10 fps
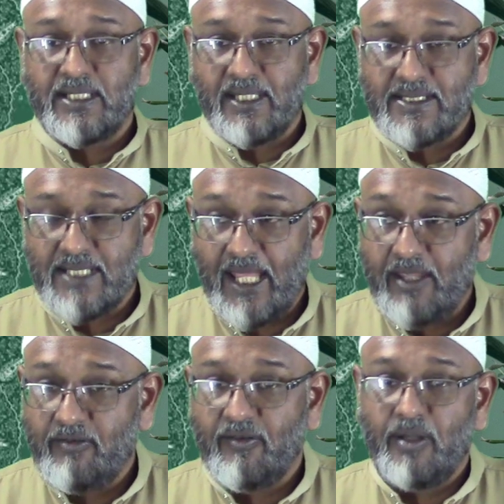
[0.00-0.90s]
in this
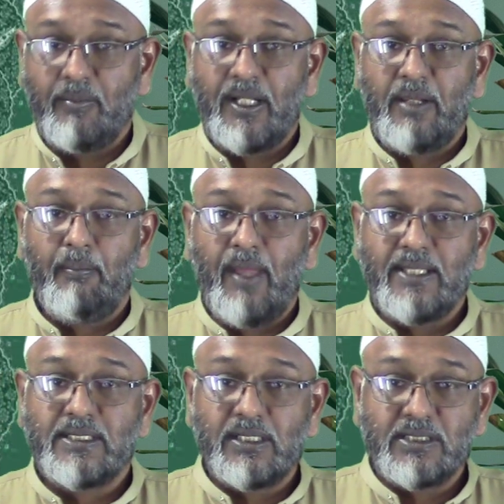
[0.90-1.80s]
life and building
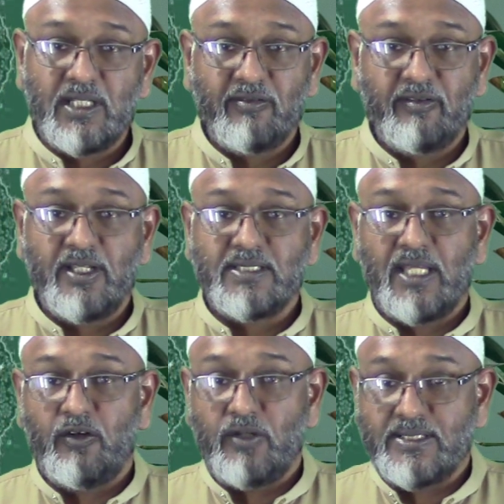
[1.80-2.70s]
mental toughness
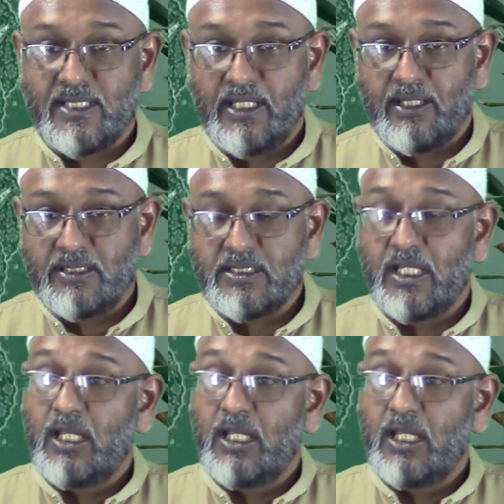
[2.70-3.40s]
and resilience,